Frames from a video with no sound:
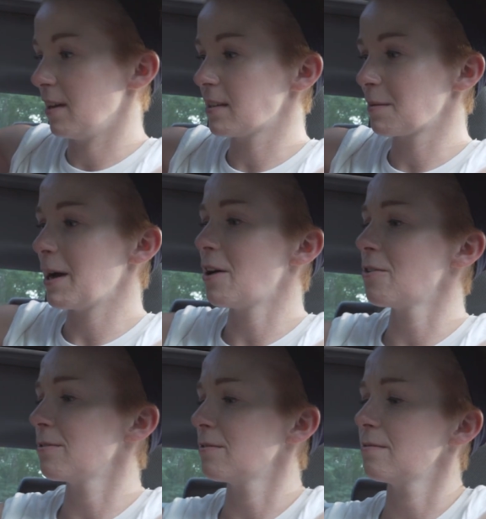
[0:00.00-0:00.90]
It's
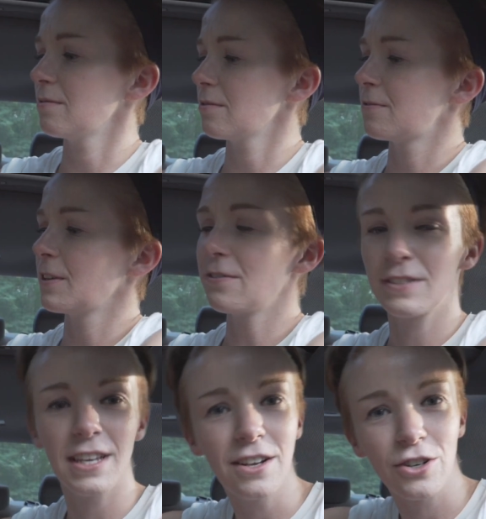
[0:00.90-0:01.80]
about
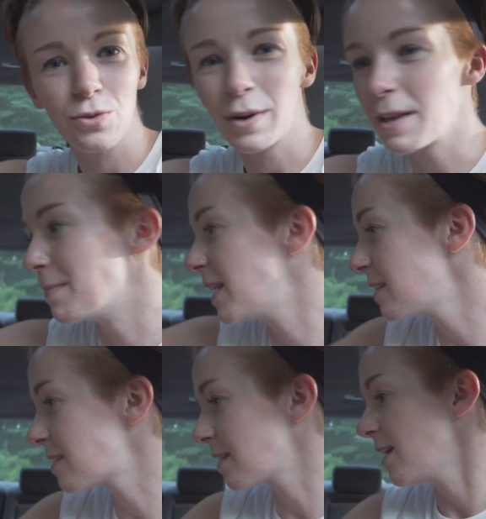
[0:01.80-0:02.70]
15 or 20
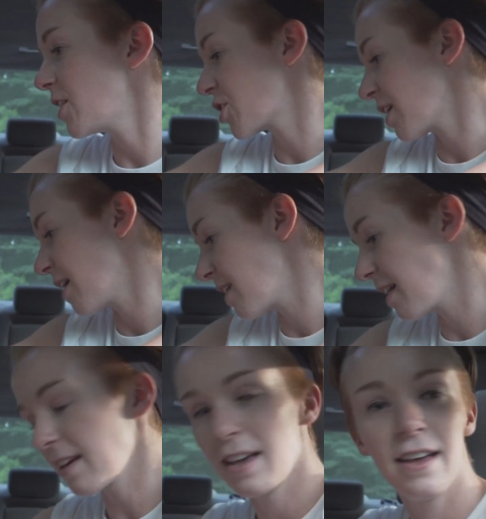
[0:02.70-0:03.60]
minutes-ish, I
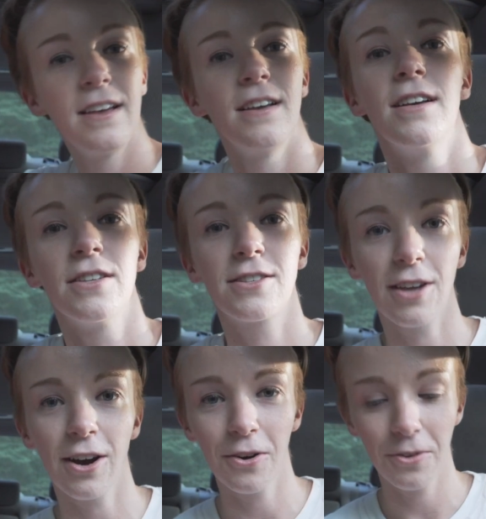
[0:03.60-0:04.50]
think.
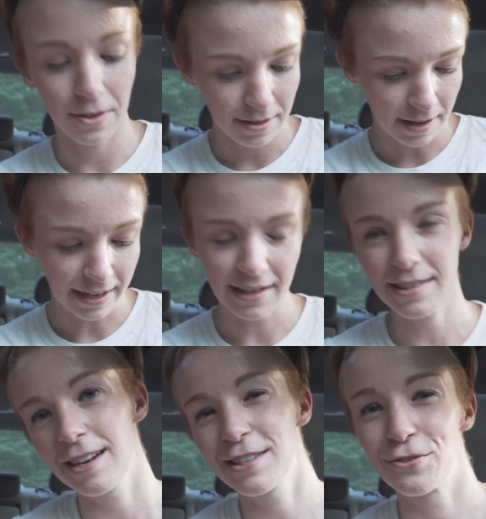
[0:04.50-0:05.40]
So I guess
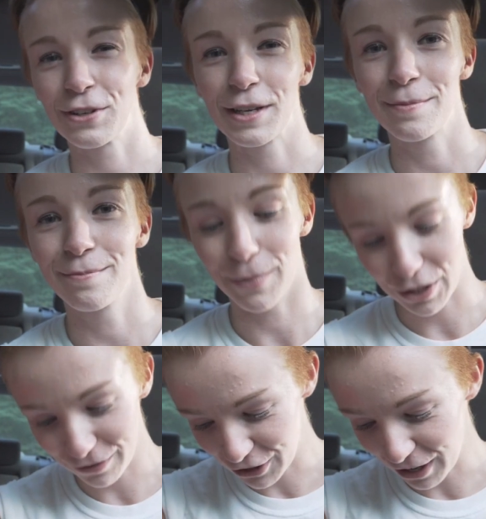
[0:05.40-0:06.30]
that isn't really
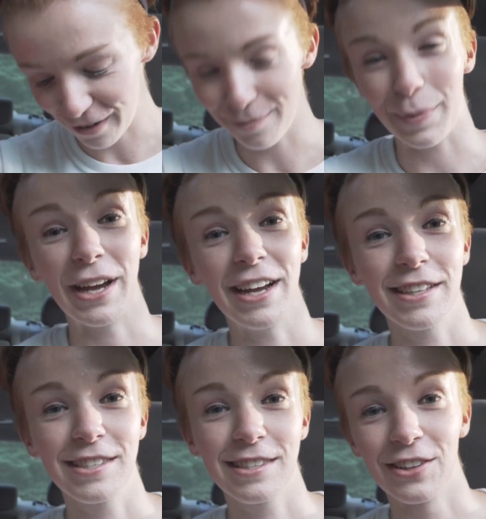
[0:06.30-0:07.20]
much of a drive, but
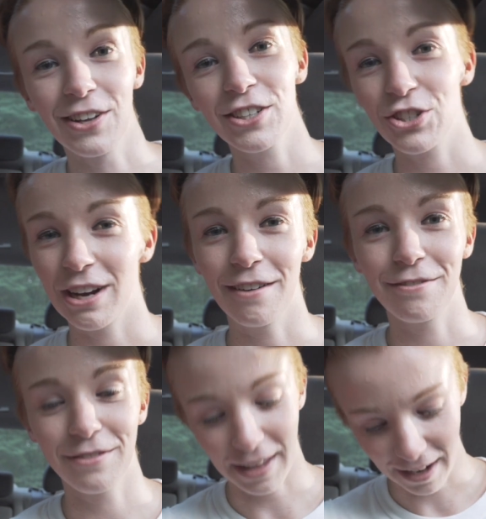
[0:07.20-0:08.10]
it's the longest
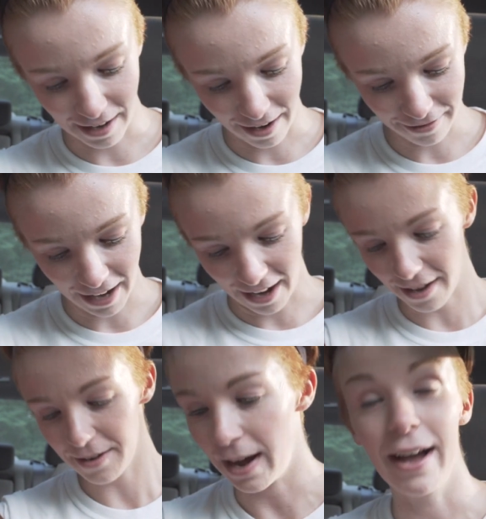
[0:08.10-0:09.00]
drive that I've
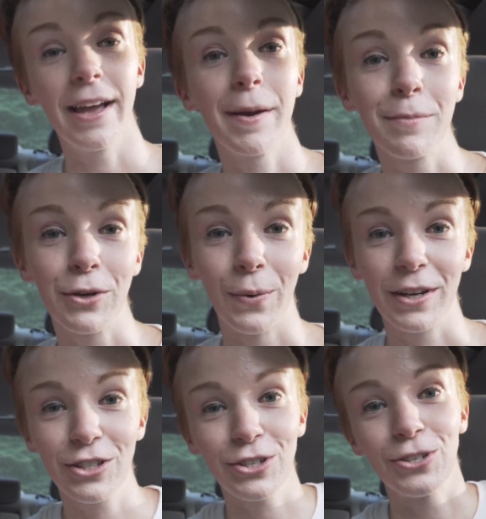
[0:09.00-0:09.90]
had. I am
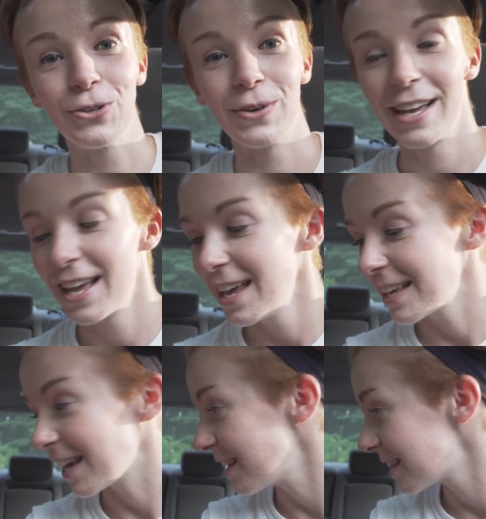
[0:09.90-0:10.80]
going to
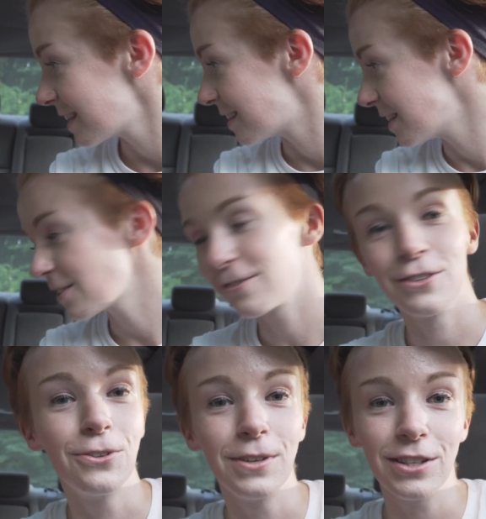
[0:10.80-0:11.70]
get this
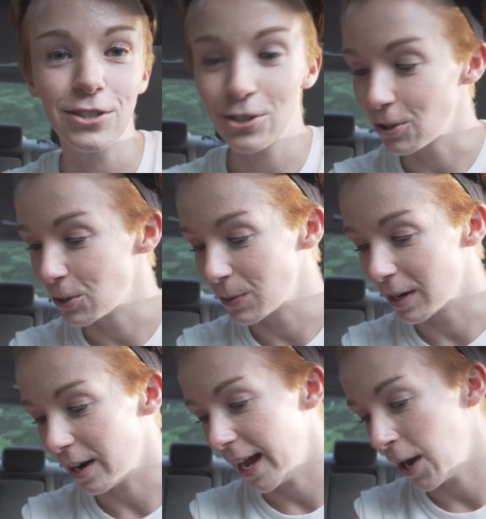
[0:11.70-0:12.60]
food to
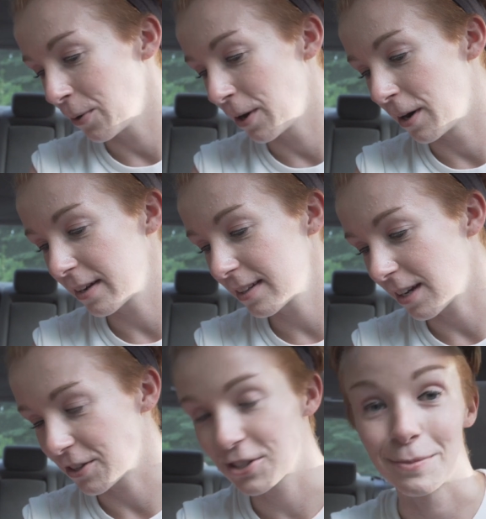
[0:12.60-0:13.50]
our
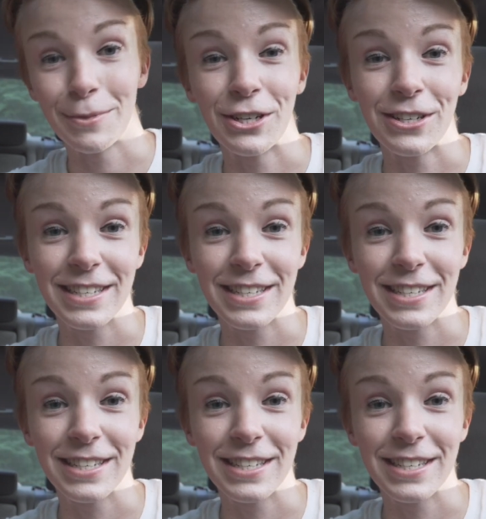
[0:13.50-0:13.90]
customer,